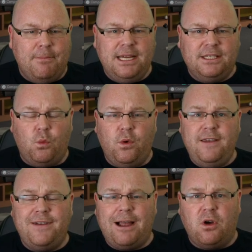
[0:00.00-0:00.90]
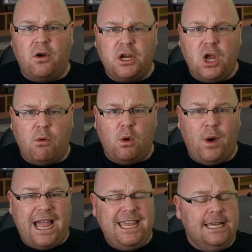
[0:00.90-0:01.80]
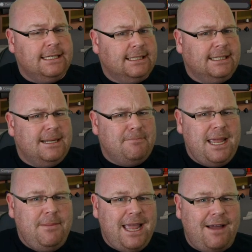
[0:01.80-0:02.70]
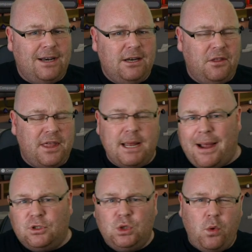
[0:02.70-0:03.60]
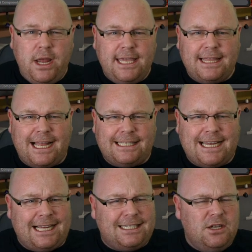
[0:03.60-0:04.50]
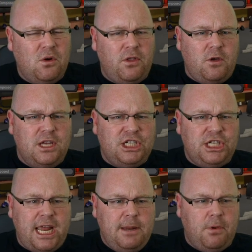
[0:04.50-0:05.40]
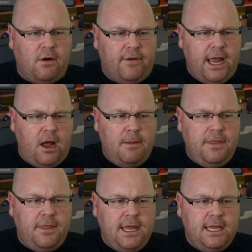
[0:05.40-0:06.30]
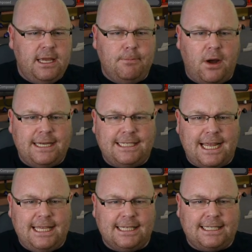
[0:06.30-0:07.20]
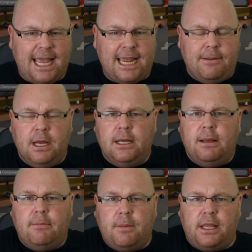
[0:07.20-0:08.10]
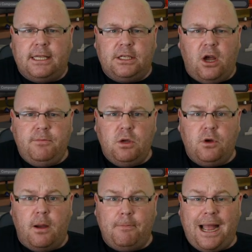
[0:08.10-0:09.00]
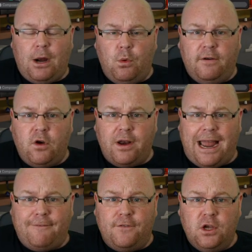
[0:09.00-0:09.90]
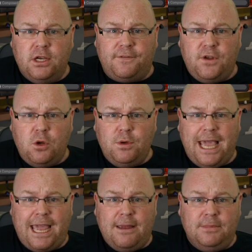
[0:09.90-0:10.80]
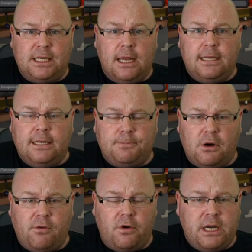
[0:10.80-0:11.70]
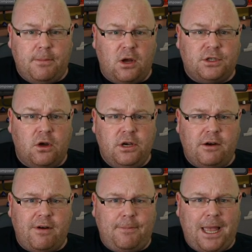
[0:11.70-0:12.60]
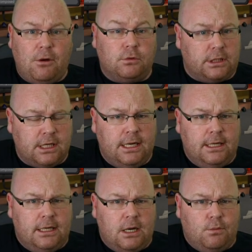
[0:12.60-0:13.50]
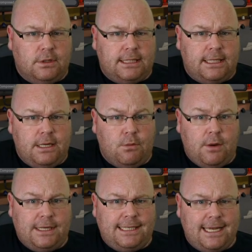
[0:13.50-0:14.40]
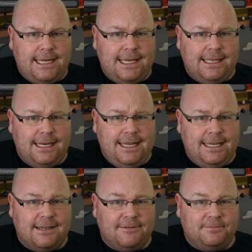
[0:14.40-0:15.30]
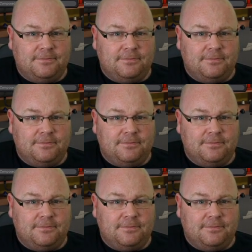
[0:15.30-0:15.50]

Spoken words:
It means that we've now got to go away. Maybe have a little think about tweaking that tactic. Although the shape of it, I'm thinking, might stay the same. But by the time you come back, we'll have got our first few games as Peronia boss under our belts. And we'll see where we're sitting in the league.